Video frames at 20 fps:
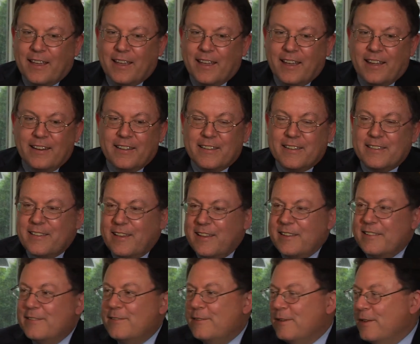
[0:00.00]
and it
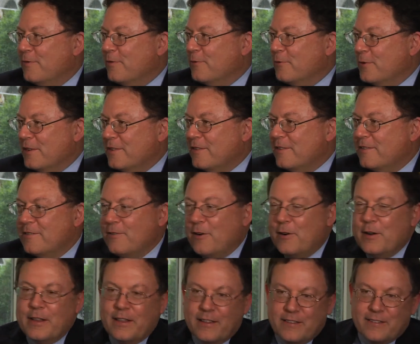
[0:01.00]
said, "Stephen, we should
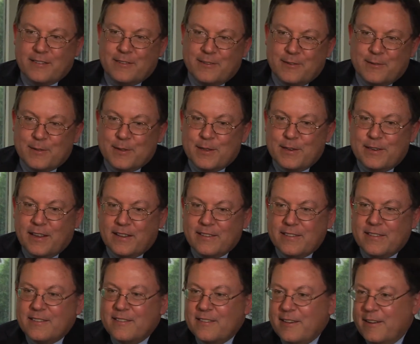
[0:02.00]
start an institute that
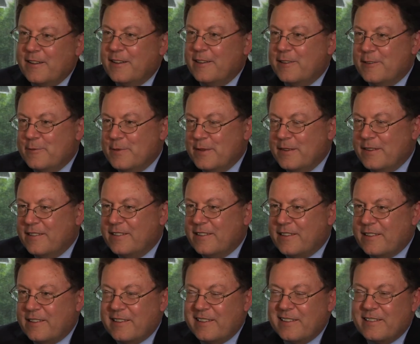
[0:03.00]
doesn't study human
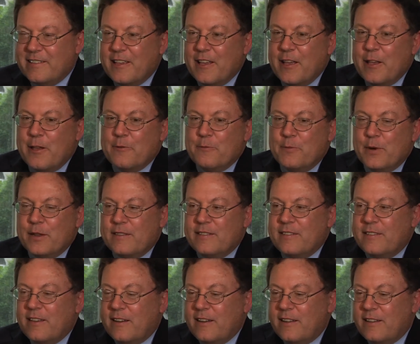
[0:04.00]
disease but
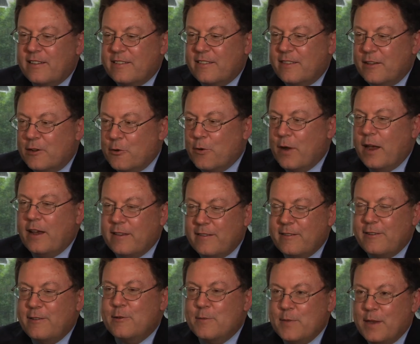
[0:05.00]
studies the
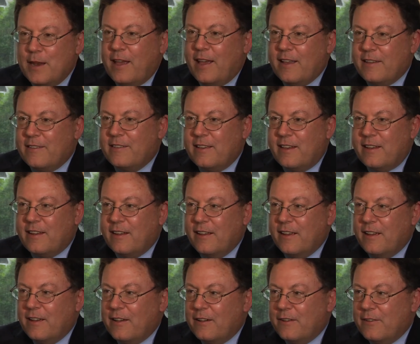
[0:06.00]
greatest human asset,
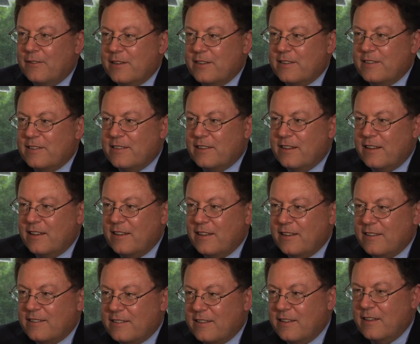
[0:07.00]
which
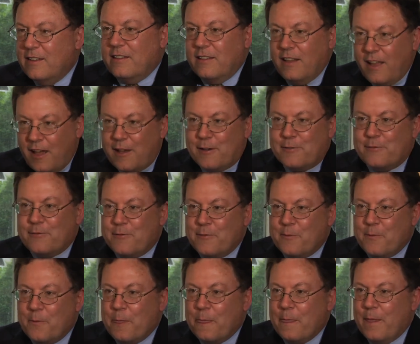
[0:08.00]
is love."
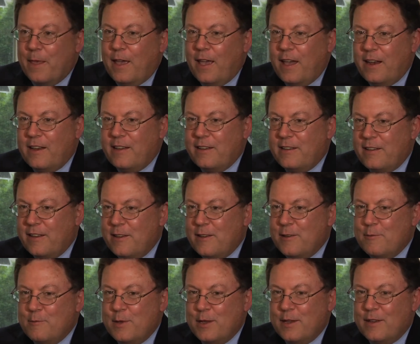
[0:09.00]
And he
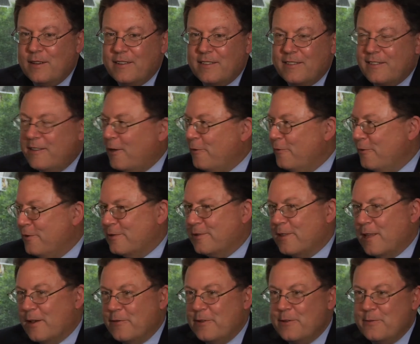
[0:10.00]
didn't mean selfish
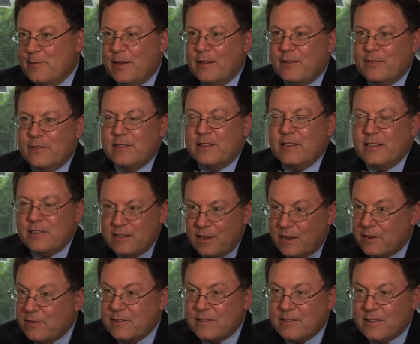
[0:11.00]
love, he meant really
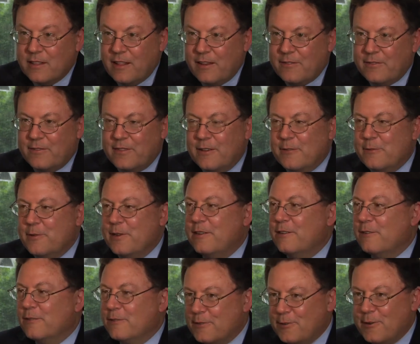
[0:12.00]
generous love that we
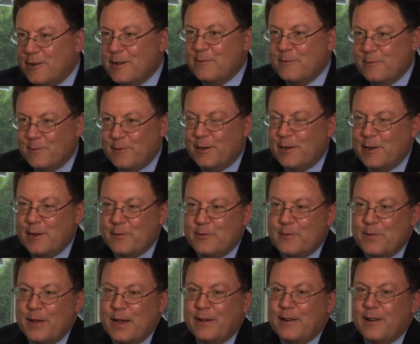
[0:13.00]
don't talk enough
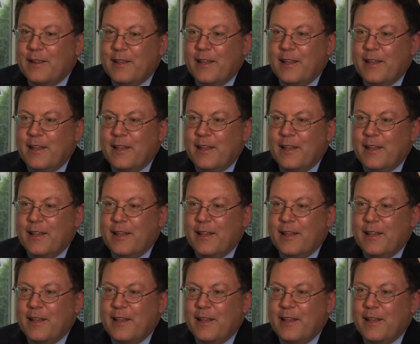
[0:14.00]
about.